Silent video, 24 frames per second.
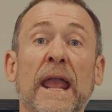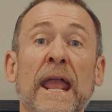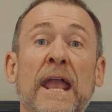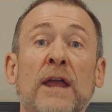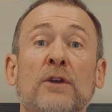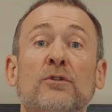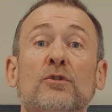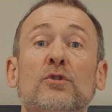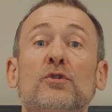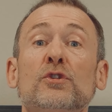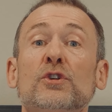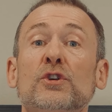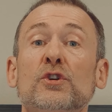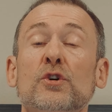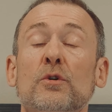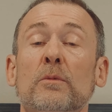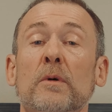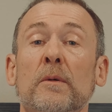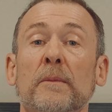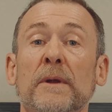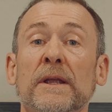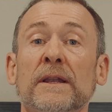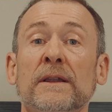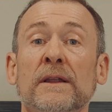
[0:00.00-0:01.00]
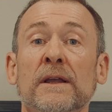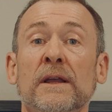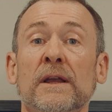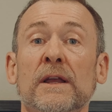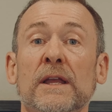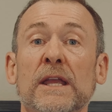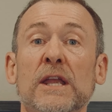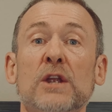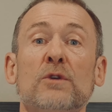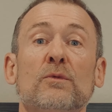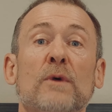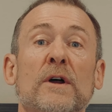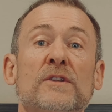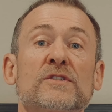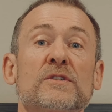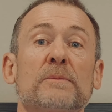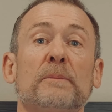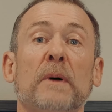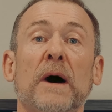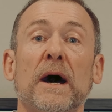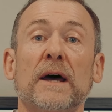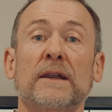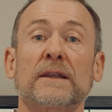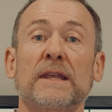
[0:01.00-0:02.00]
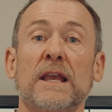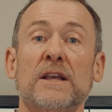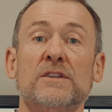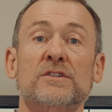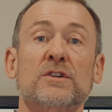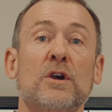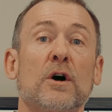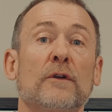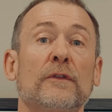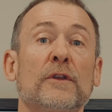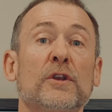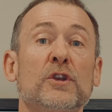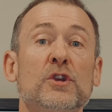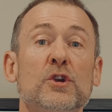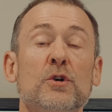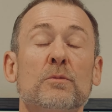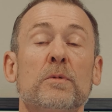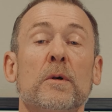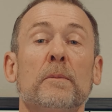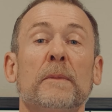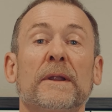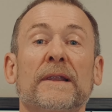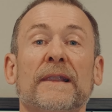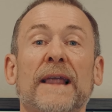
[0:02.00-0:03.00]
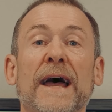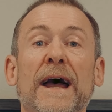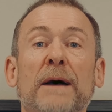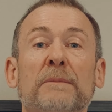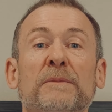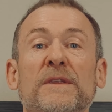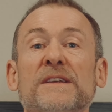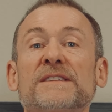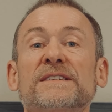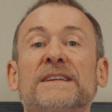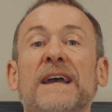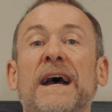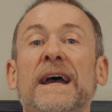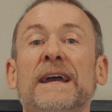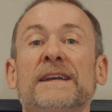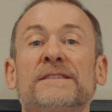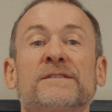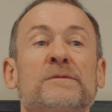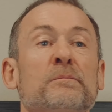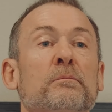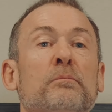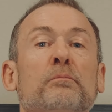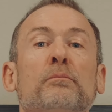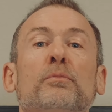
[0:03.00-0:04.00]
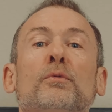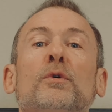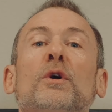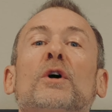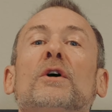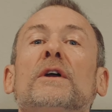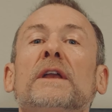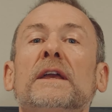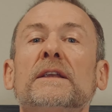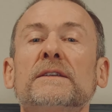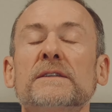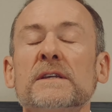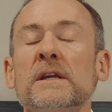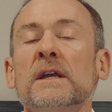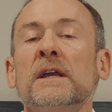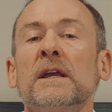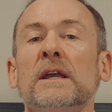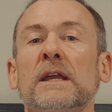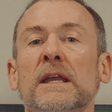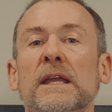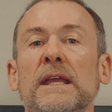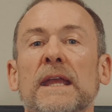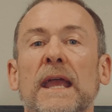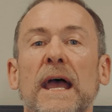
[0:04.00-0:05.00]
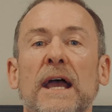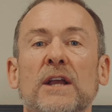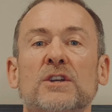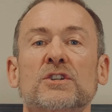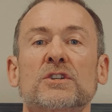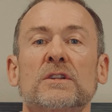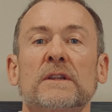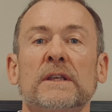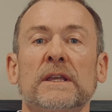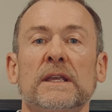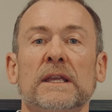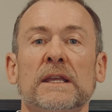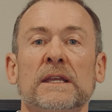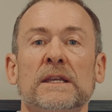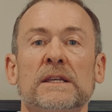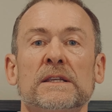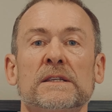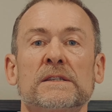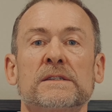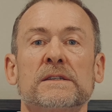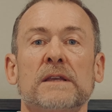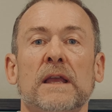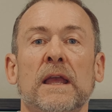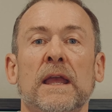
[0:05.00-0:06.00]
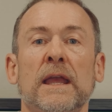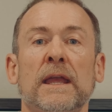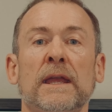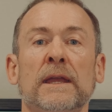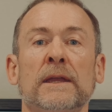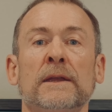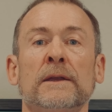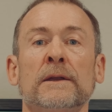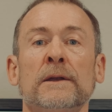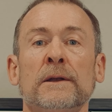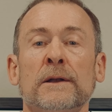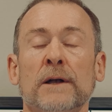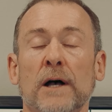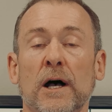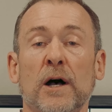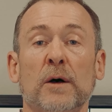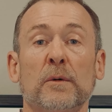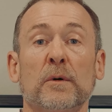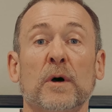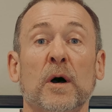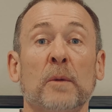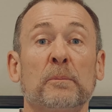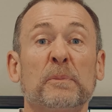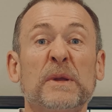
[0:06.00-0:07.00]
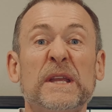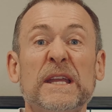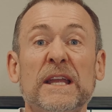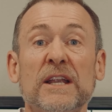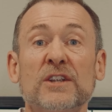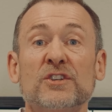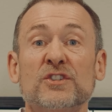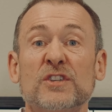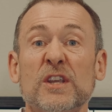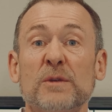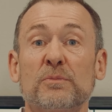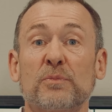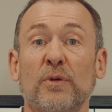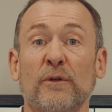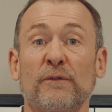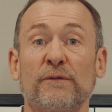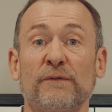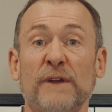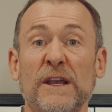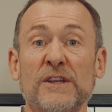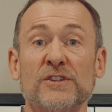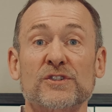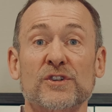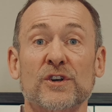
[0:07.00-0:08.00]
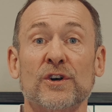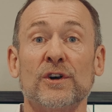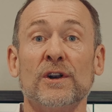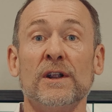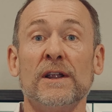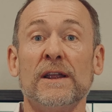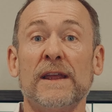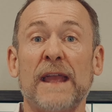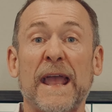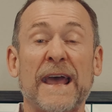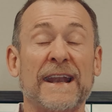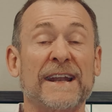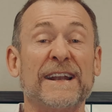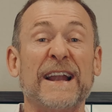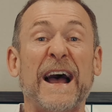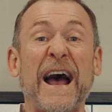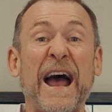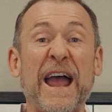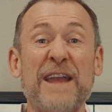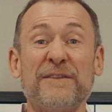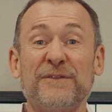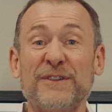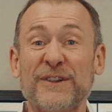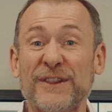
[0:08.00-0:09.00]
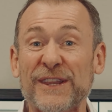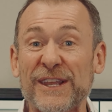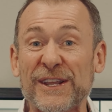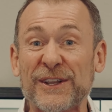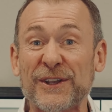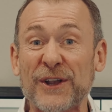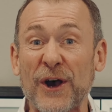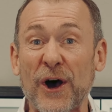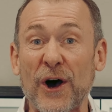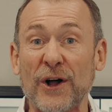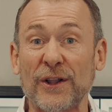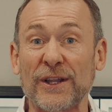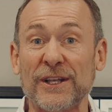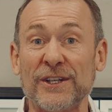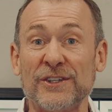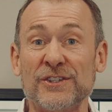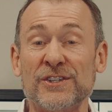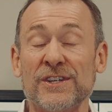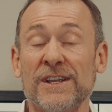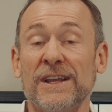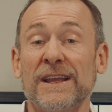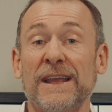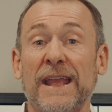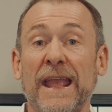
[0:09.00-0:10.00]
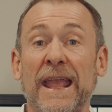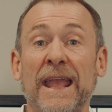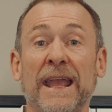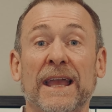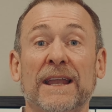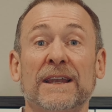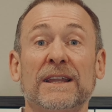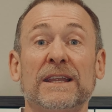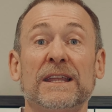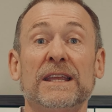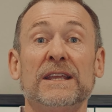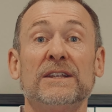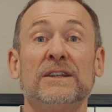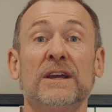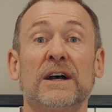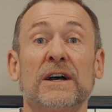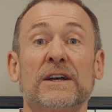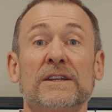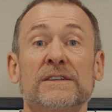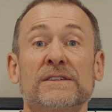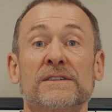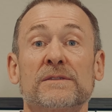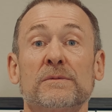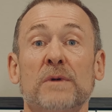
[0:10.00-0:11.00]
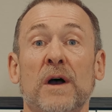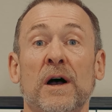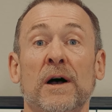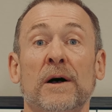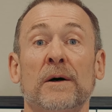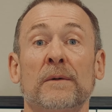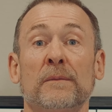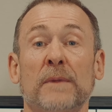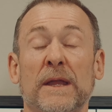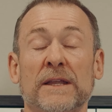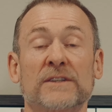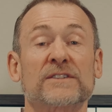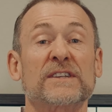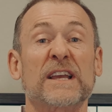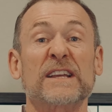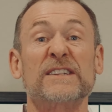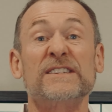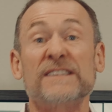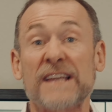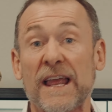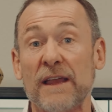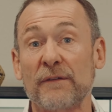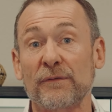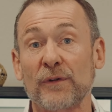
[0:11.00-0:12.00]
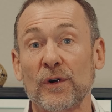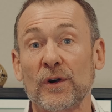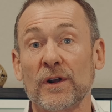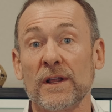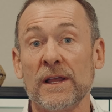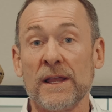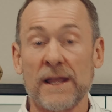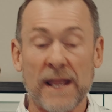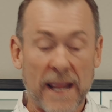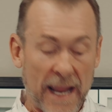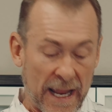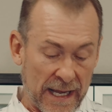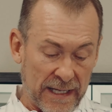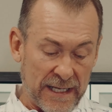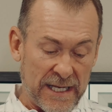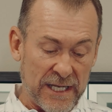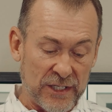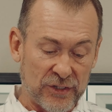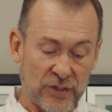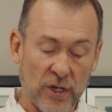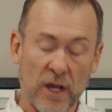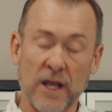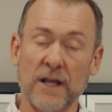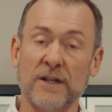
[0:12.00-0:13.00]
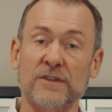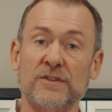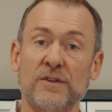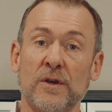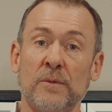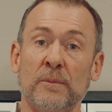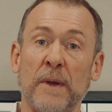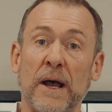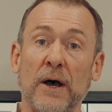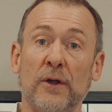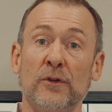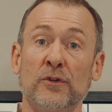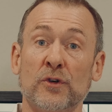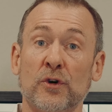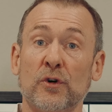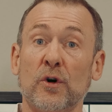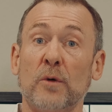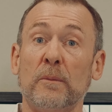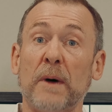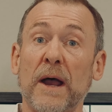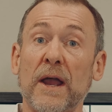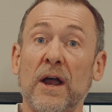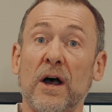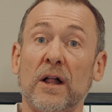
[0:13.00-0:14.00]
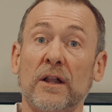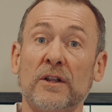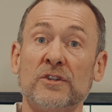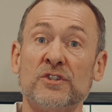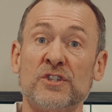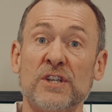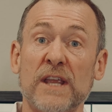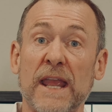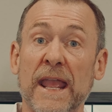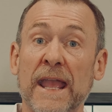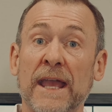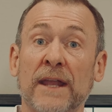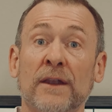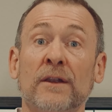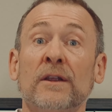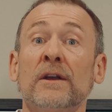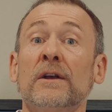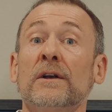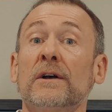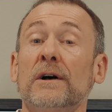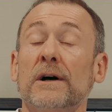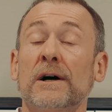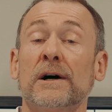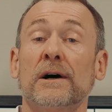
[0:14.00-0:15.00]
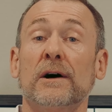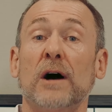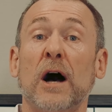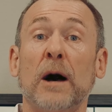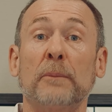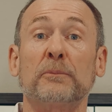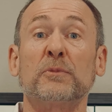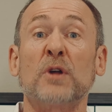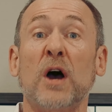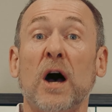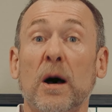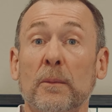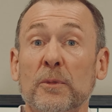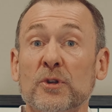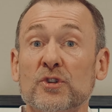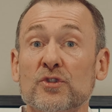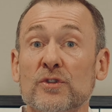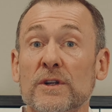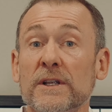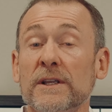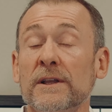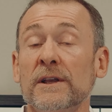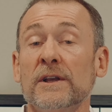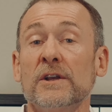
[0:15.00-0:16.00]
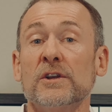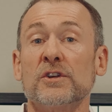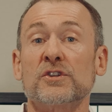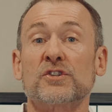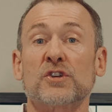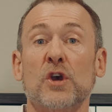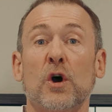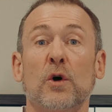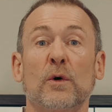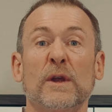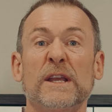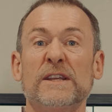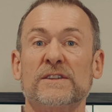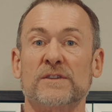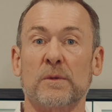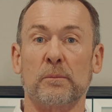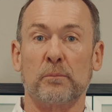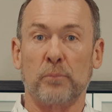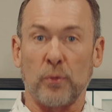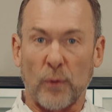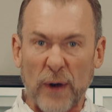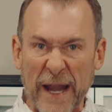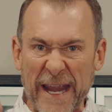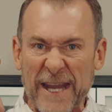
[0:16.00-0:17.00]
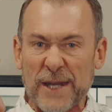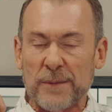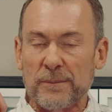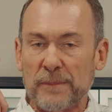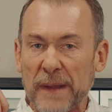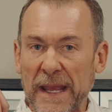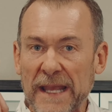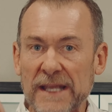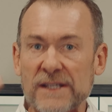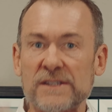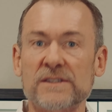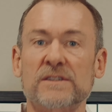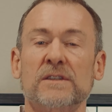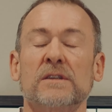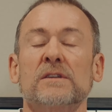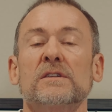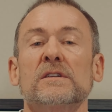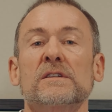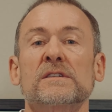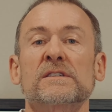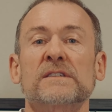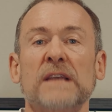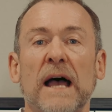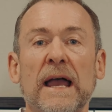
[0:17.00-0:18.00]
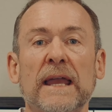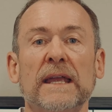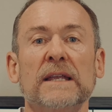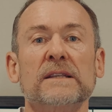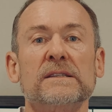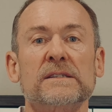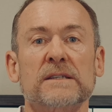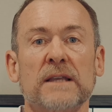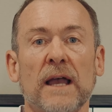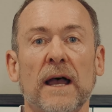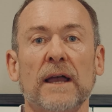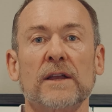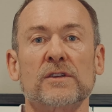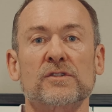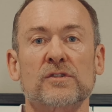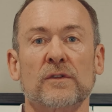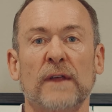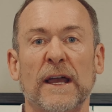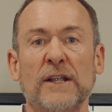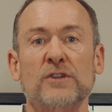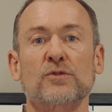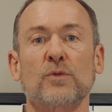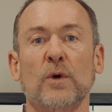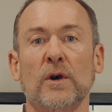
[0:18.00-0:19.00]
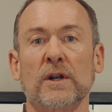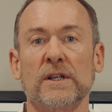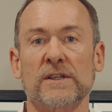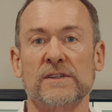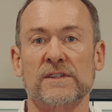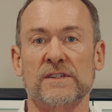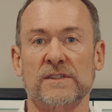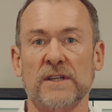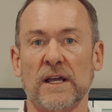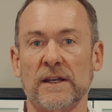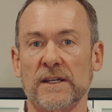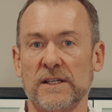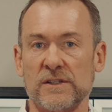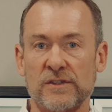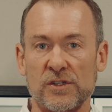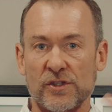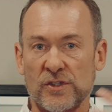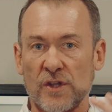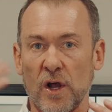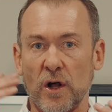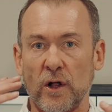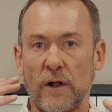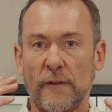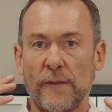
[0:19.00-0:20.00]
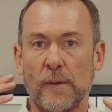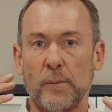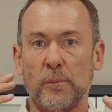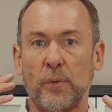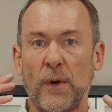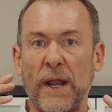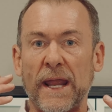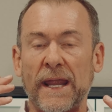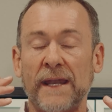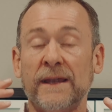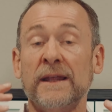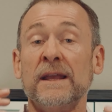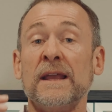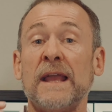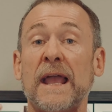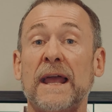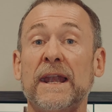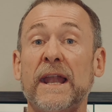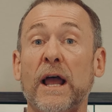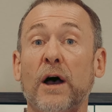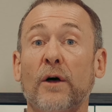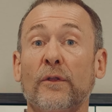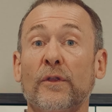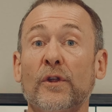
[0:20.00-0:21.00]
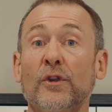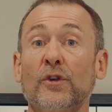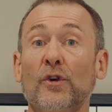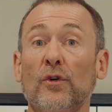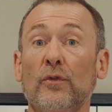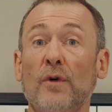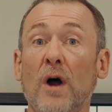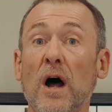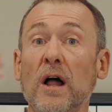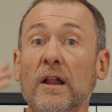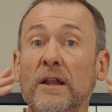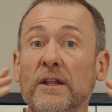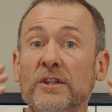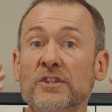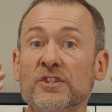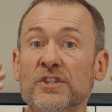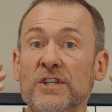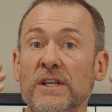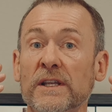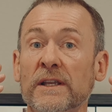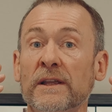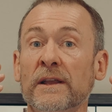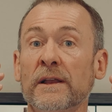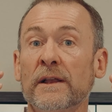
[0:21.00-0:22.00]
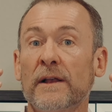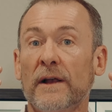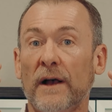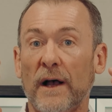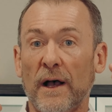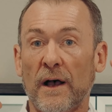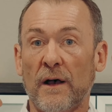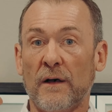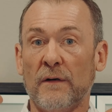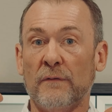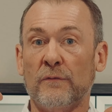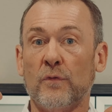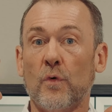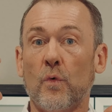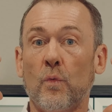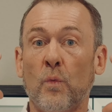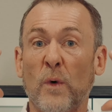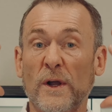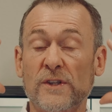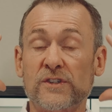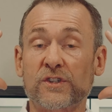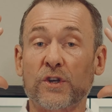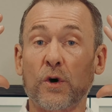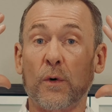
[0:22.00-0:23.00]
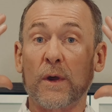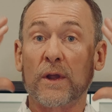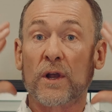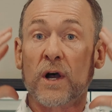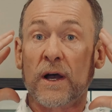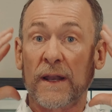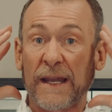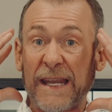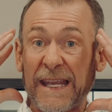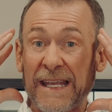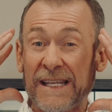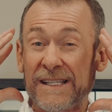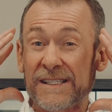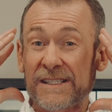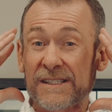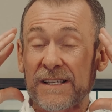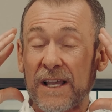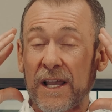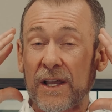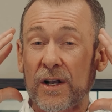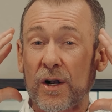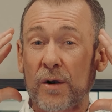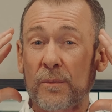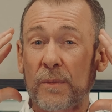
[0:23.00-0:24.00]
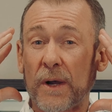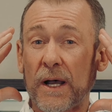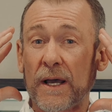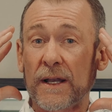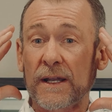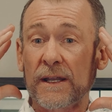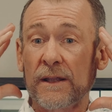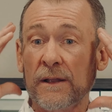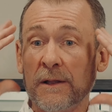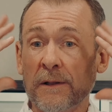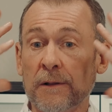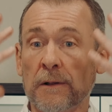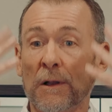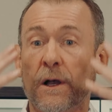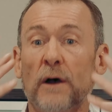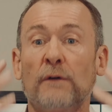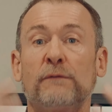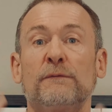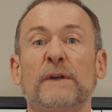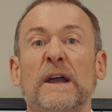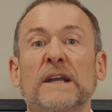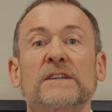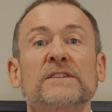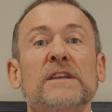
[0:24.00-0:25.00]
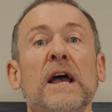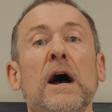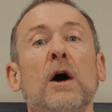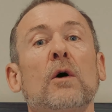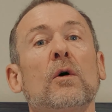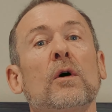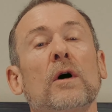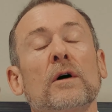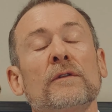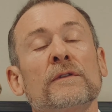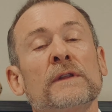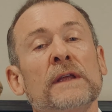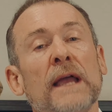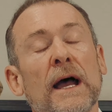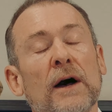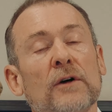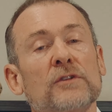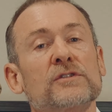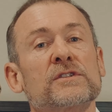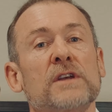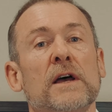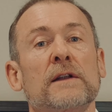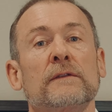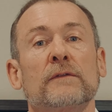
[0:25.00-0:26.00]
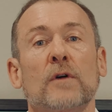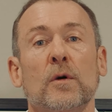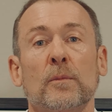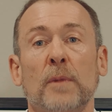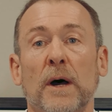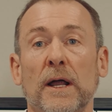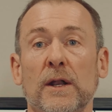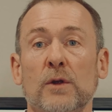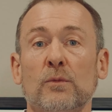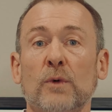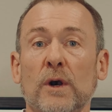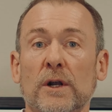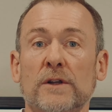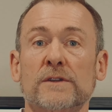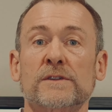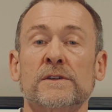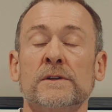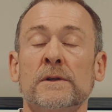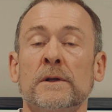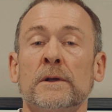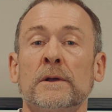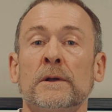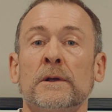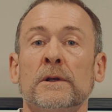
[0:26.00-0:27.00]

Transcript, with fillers: Andrew Huberman. He runs a podcast called The Huberman Lab. This guy is brilliant. He actually is a, a, a PhD professor at an Ivy League college, and he does, um, it's at Stanford, and he talks about neurobiology and uh, optometry. So he's a brain based science guy. So that's where his study is, is all on the brain and how the neurology of what's going on inside our body affects how the outside of our body works.